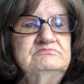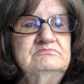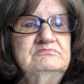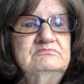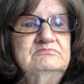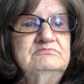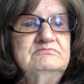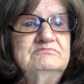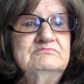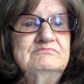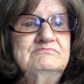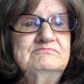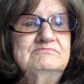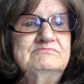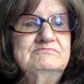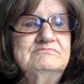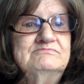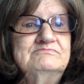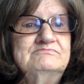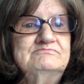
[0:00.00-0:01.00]

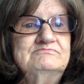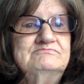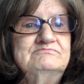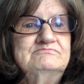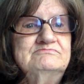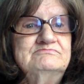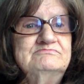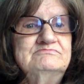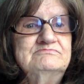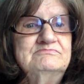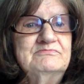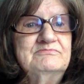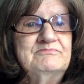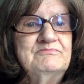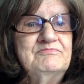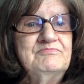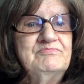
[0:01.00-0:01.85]
Nothing is said.